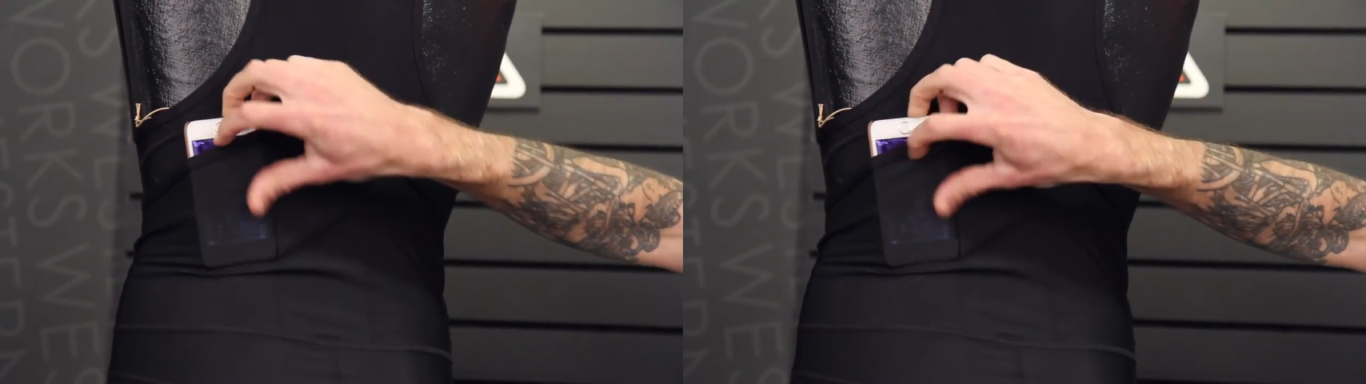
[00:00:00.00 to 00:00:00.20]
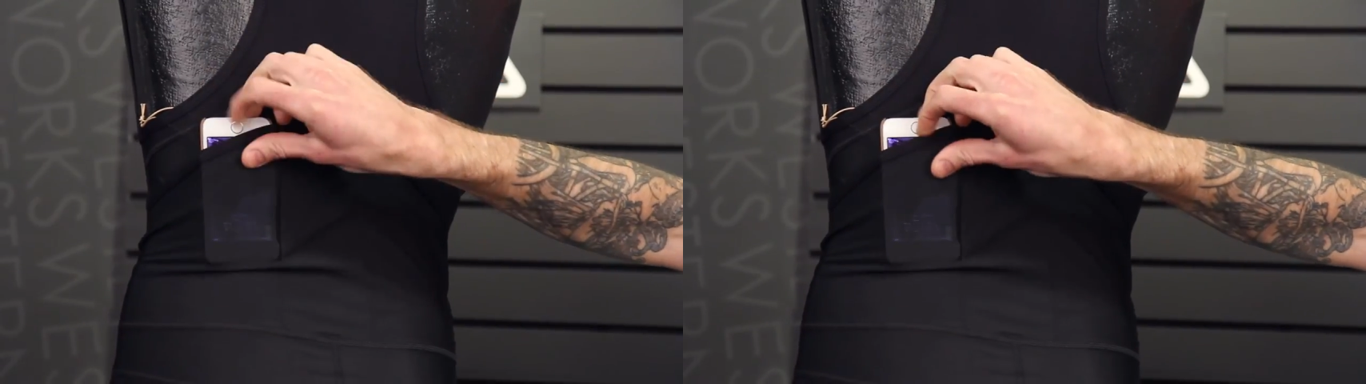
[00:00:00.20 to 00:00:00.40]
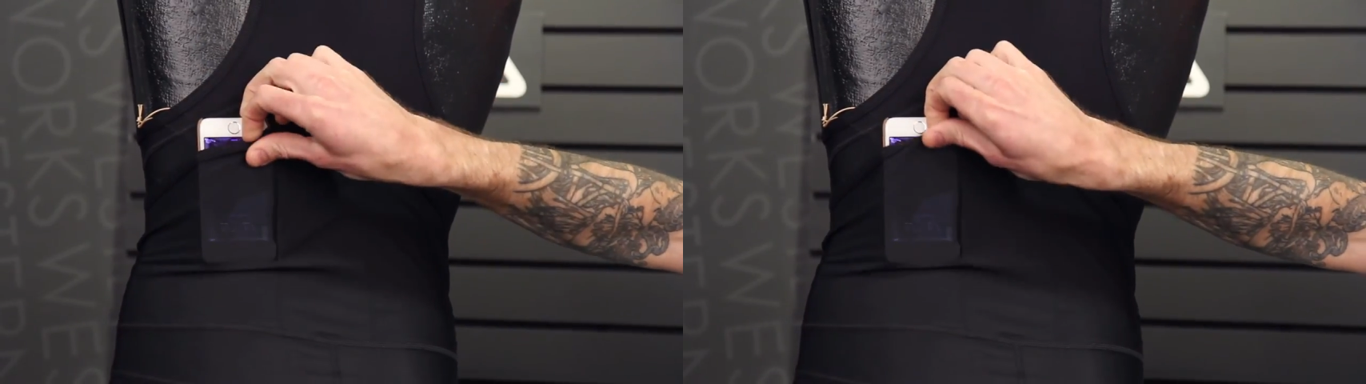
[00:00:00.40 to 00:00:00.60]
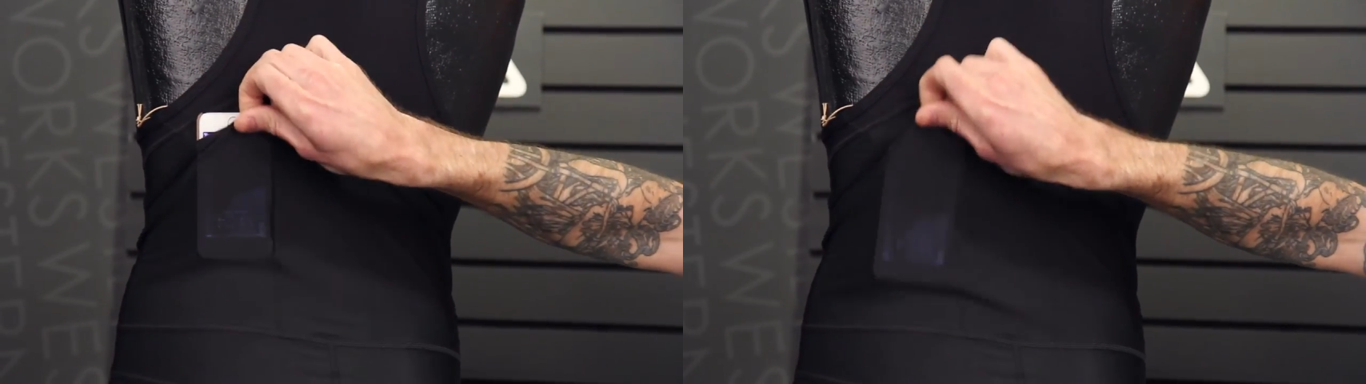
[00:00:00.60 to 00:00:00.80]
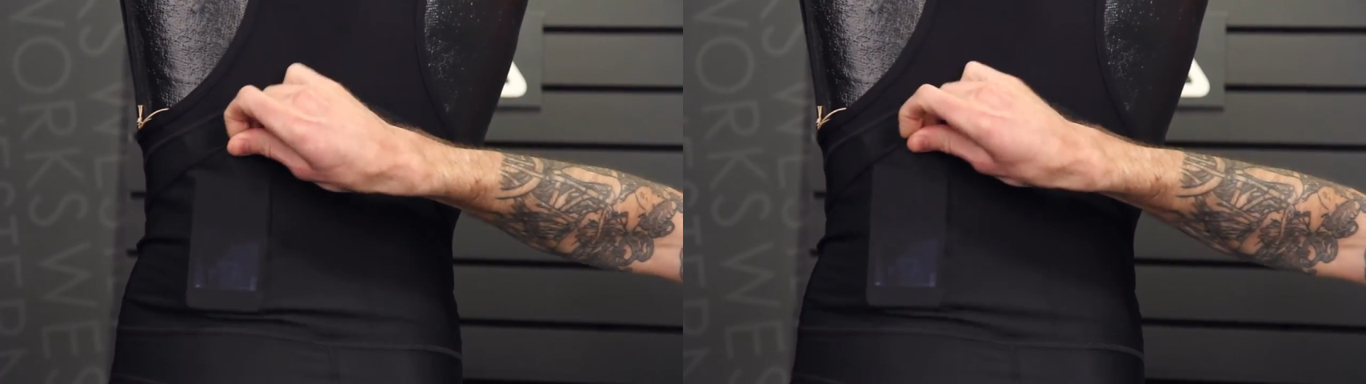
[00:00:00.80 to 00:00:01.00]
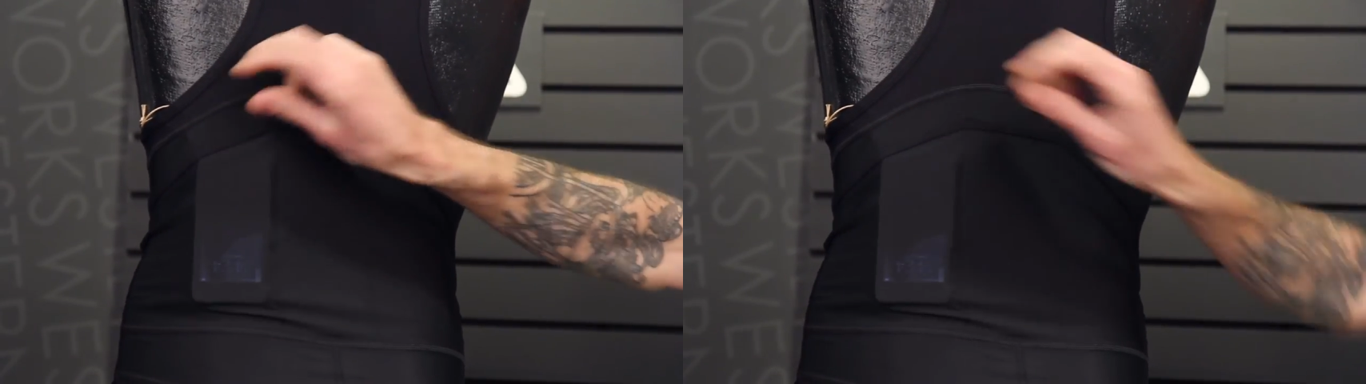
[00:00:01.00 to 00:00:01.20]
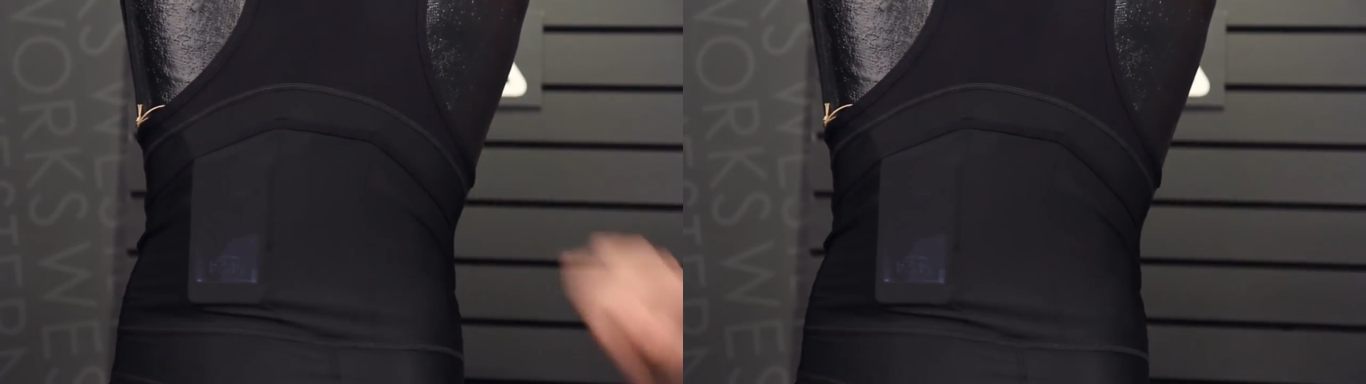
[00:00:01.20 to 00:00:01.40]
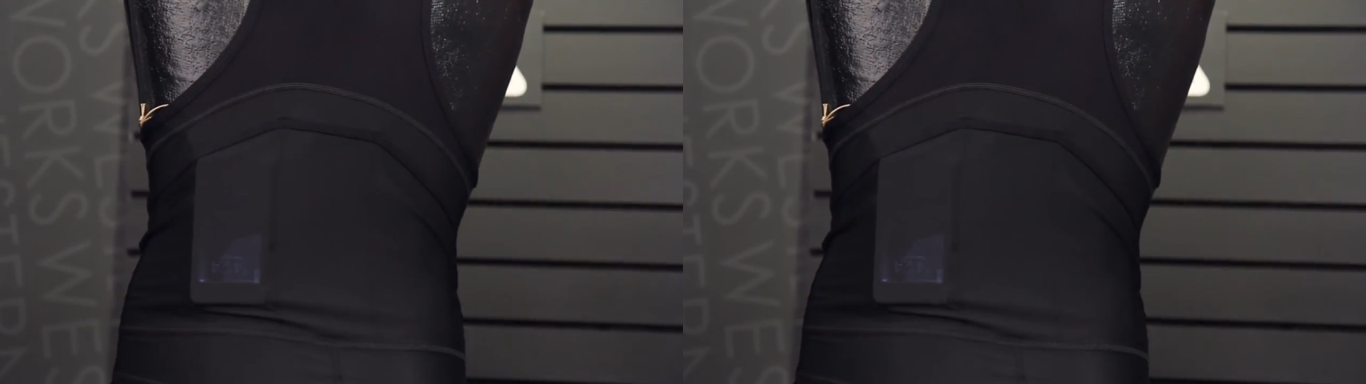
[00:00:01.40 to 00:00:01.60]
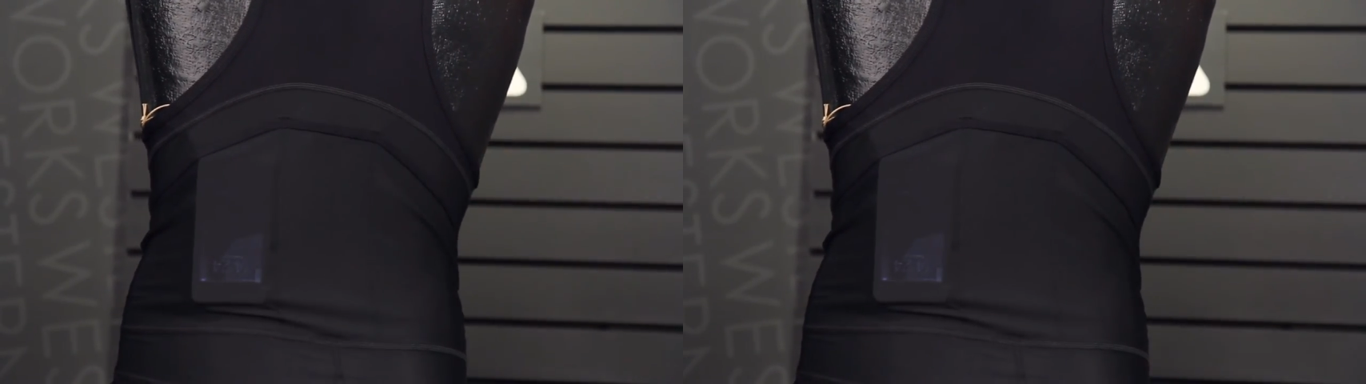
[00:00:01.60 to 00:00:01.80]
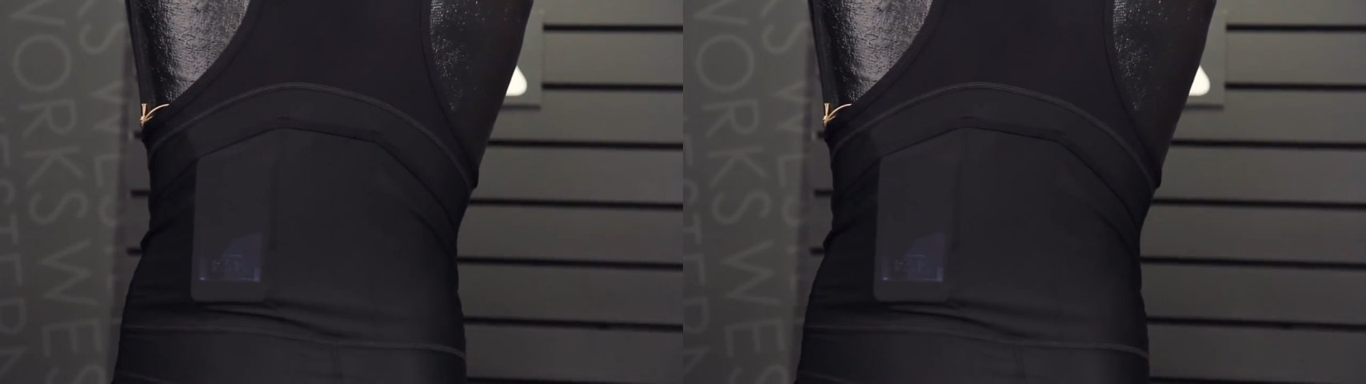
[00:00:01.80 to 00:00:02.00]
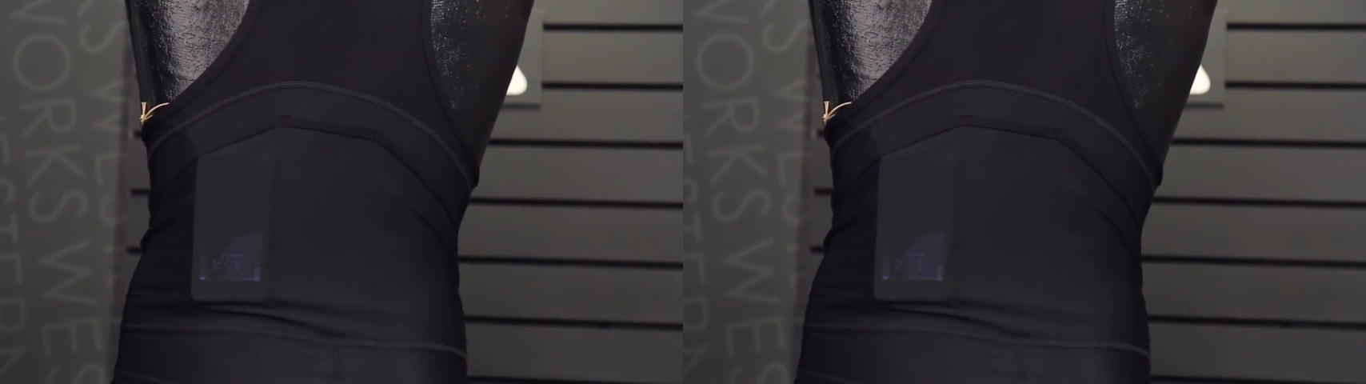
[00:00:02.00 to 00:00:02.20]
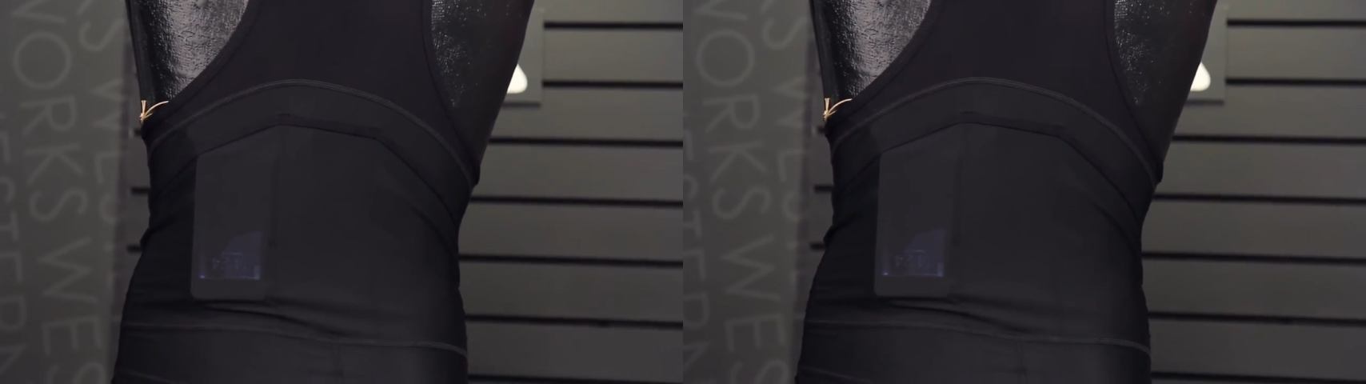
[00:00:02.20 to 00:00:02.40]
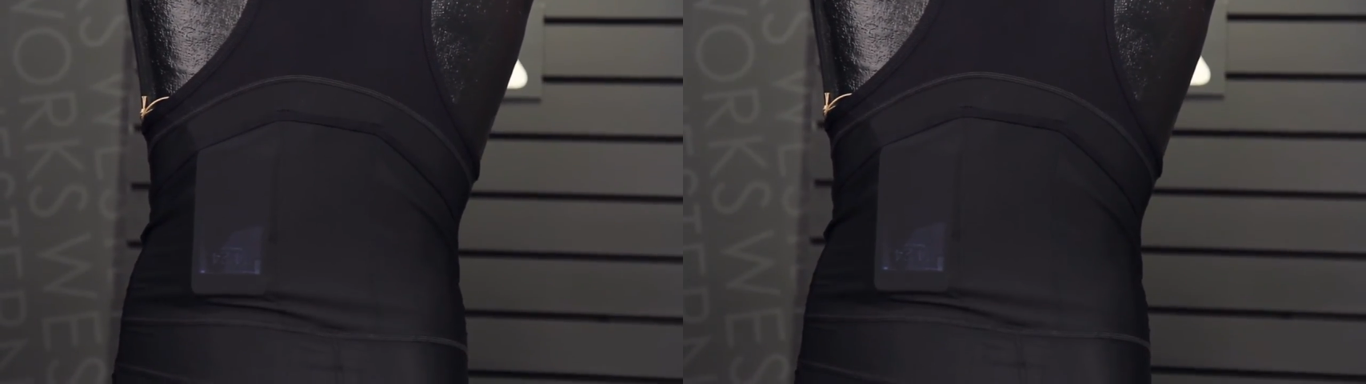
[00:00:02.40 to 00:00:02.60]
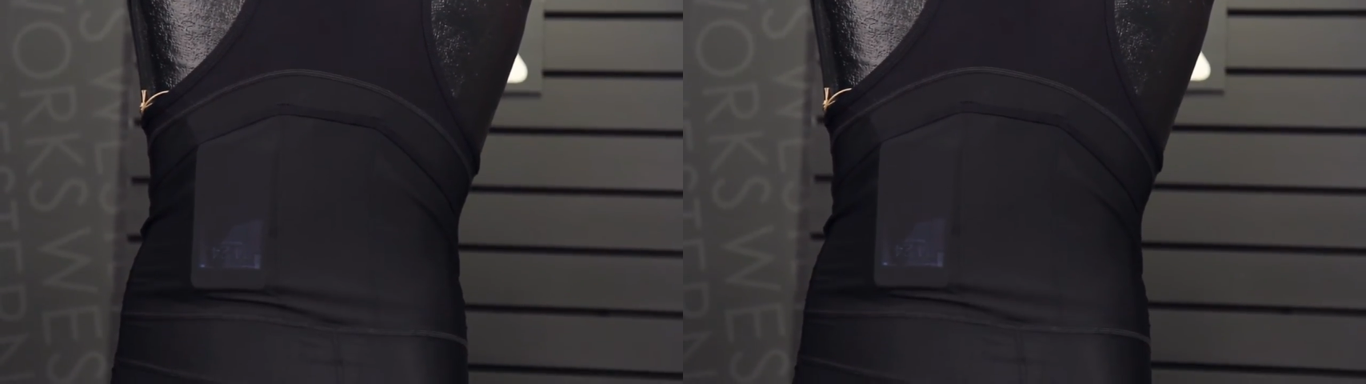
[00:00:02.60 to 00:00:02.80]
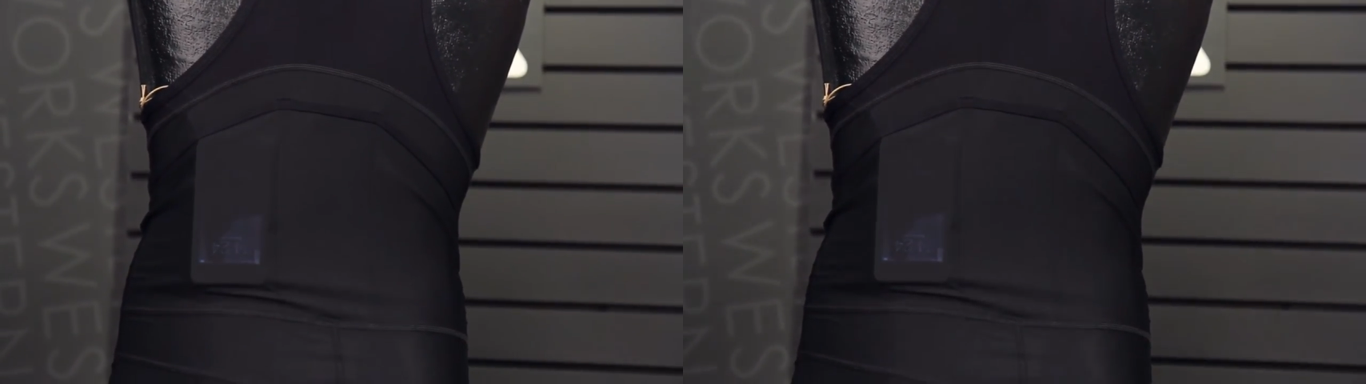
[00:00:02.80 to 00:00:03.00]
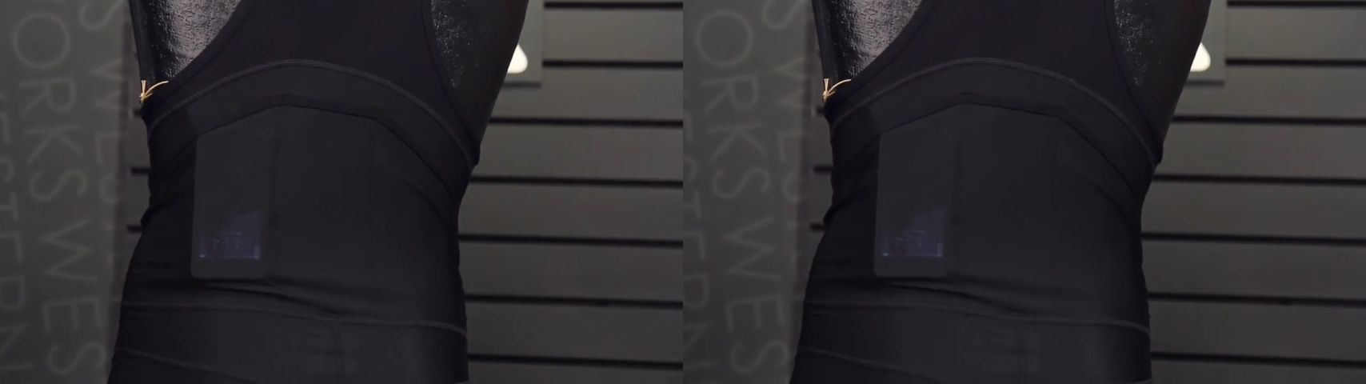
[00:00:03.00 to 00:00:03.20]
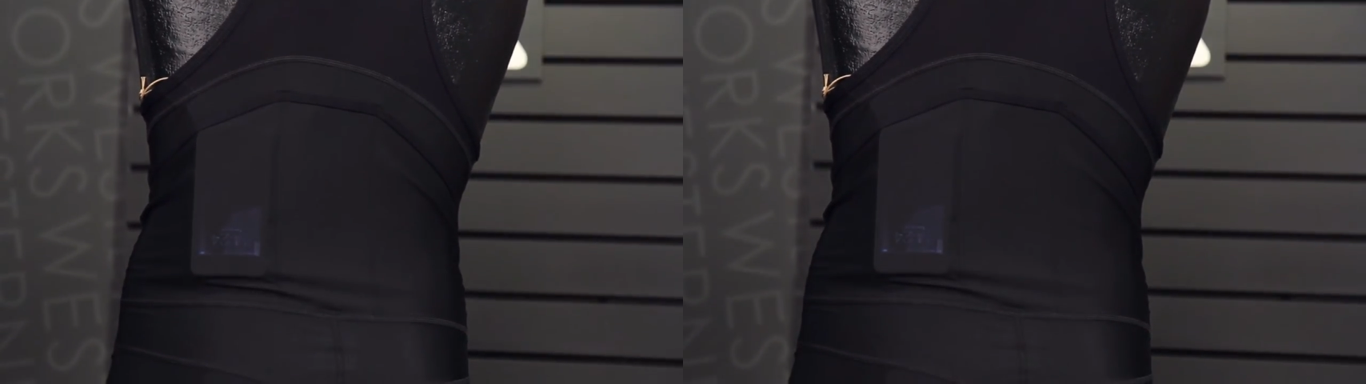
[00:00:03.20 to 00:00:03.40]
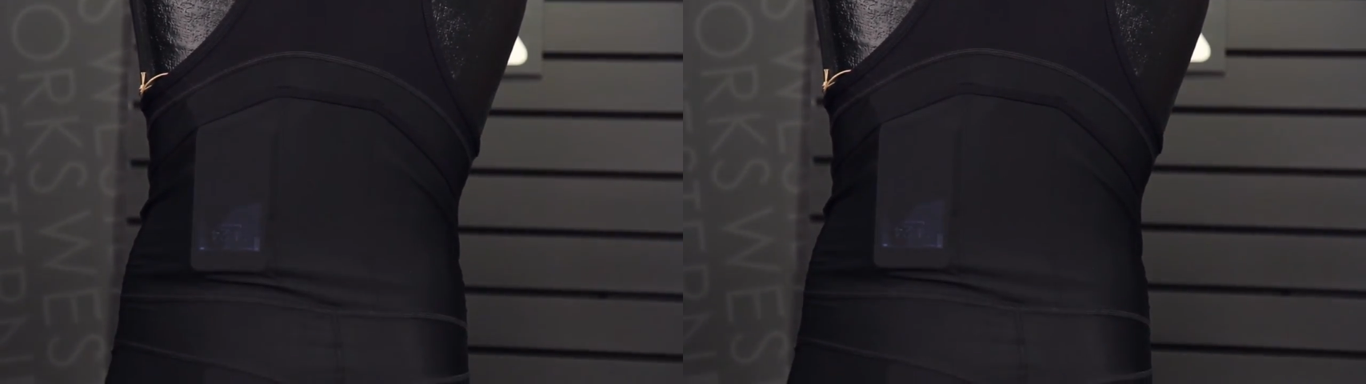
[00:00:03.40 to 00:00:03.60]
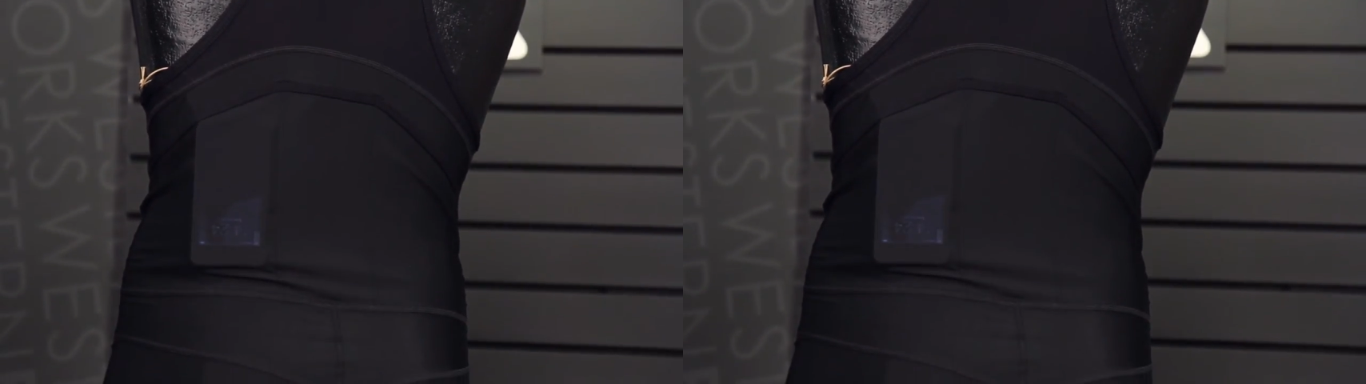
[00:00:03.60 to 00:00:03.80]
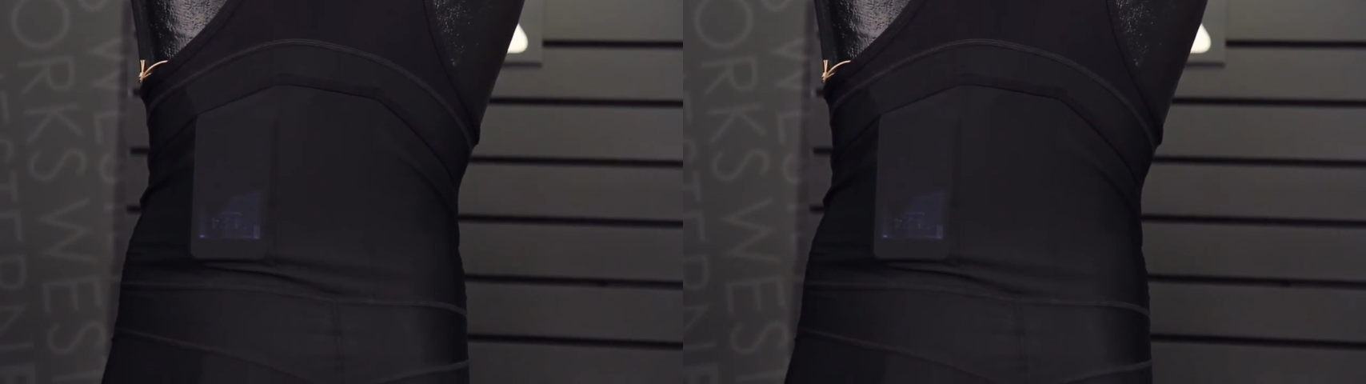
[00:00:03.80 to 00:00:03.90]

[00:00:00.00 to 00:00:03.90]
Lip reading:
No face is visible, so there are no lips to read.